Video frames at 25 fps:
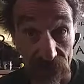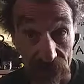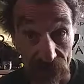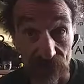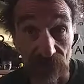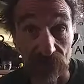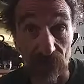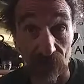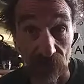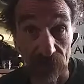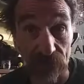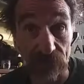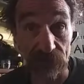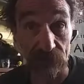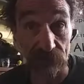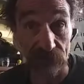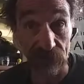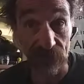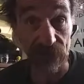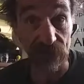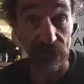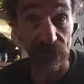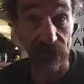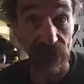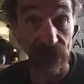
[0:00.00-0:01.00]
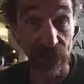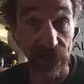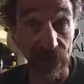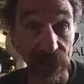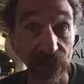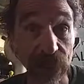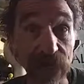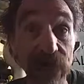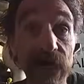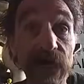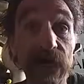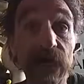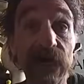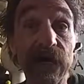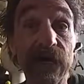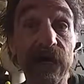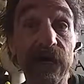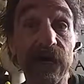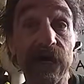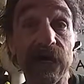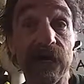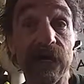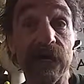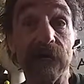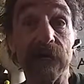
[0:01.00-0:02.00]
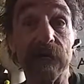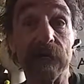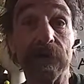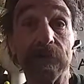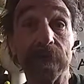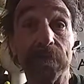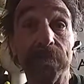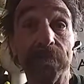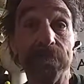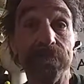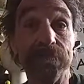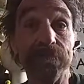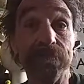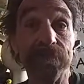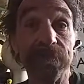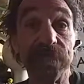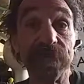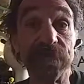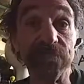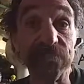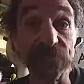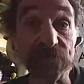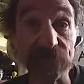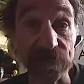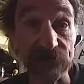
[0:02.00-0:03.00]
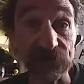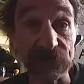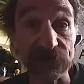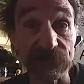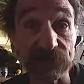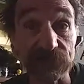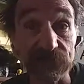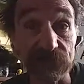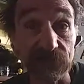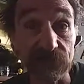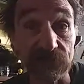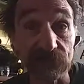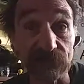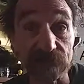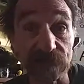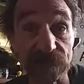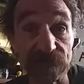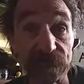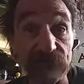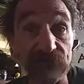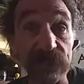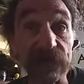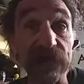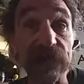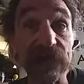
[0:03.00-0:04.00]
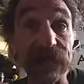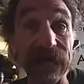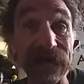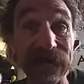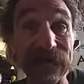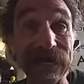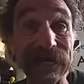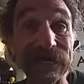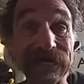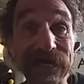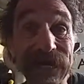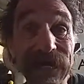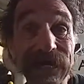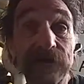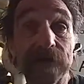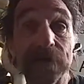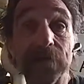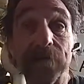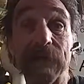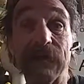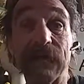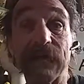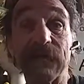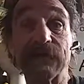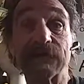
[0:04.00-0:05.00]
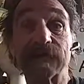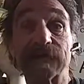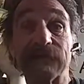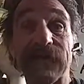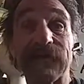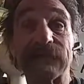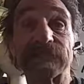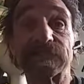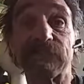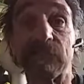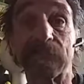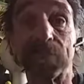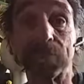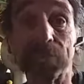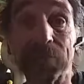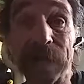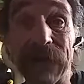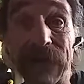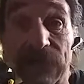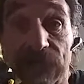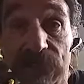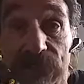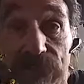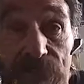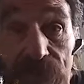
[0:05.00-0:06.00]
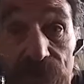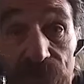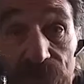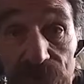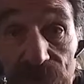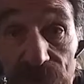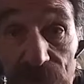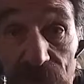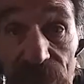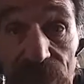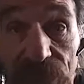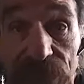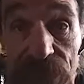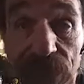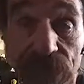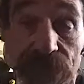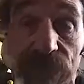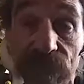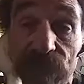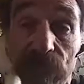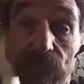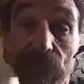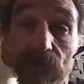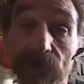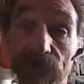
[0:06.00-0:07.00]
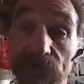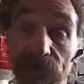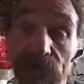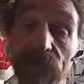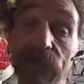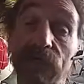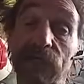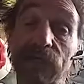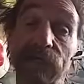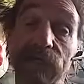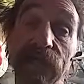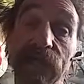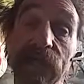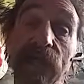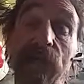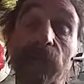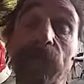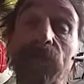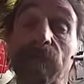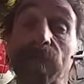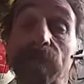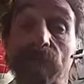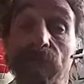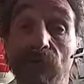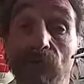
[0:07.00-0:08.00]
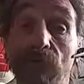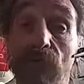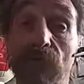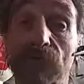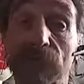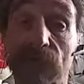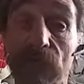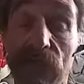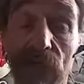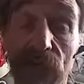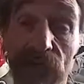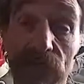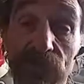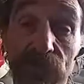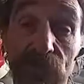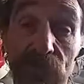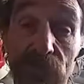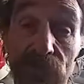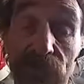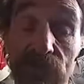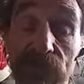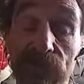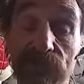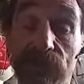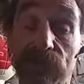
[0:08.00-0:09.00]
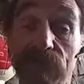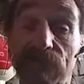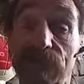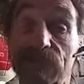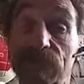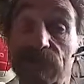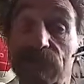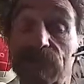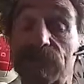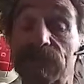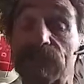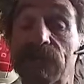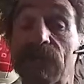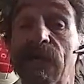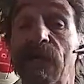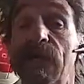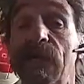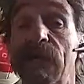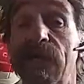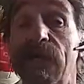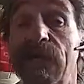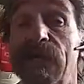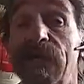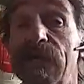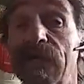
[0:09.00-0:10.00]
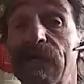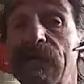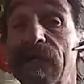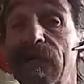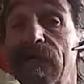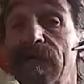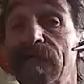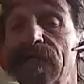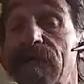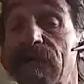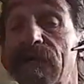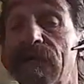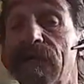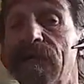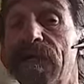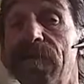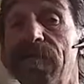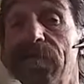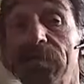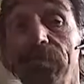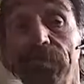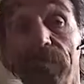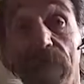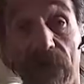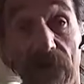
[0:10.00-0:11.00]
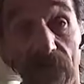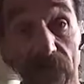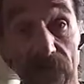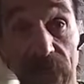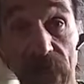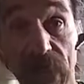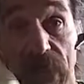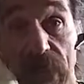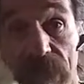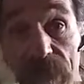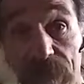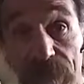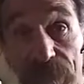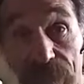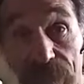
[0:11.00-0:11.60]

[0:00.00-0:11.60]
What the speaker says: is going to be the Vincent VAMS Asset Management Services, of course, now mortgage contracting services. And again,